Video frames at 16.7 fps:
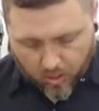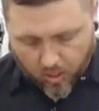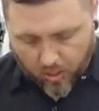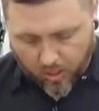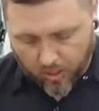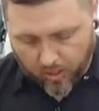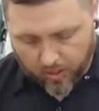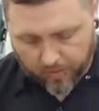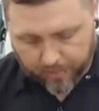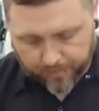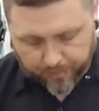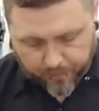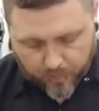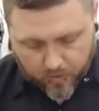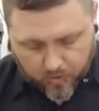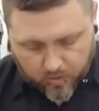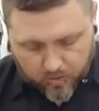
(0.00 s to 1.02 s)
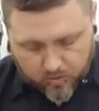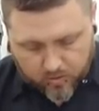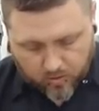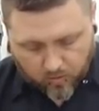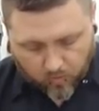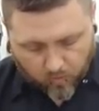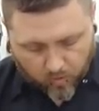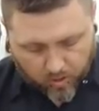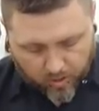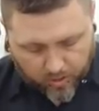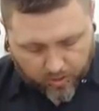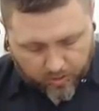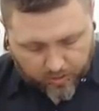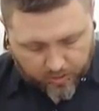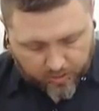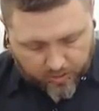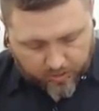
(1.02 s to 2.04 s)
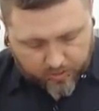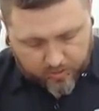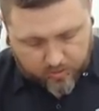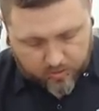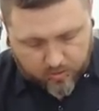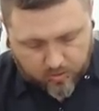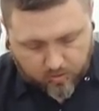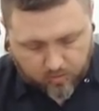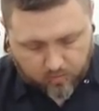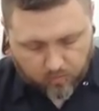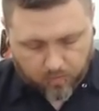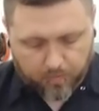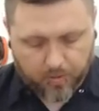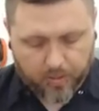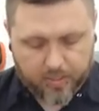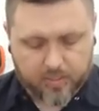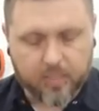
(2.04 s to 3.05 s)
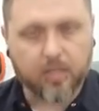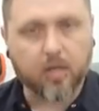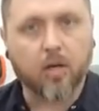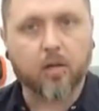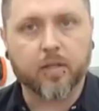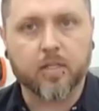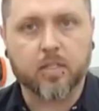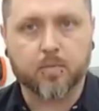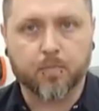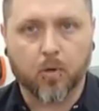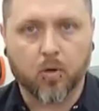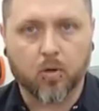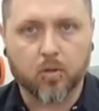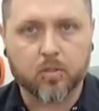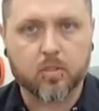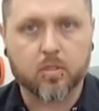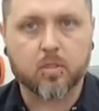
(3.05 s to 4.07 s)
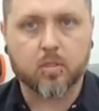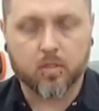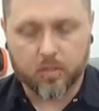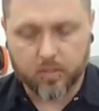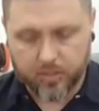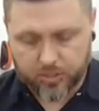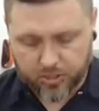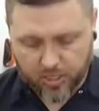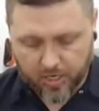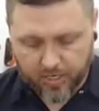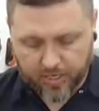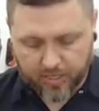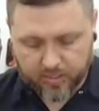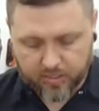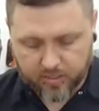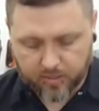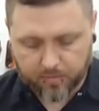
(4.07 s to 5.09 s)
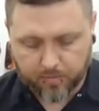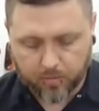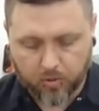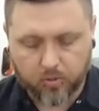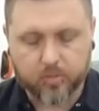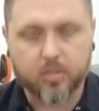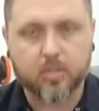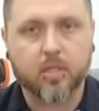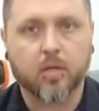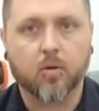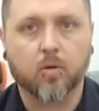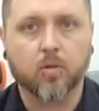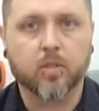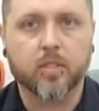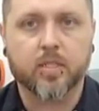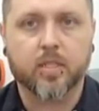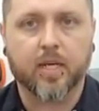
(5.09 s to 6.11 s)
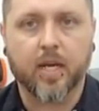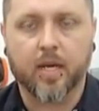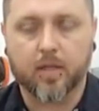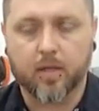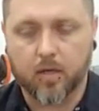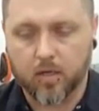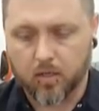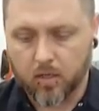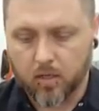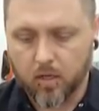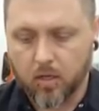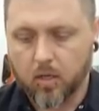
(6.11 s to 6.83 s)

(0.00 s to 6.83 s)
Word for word: Um, so one is replacing all these bolts, these Chinesium bolts that hold it together,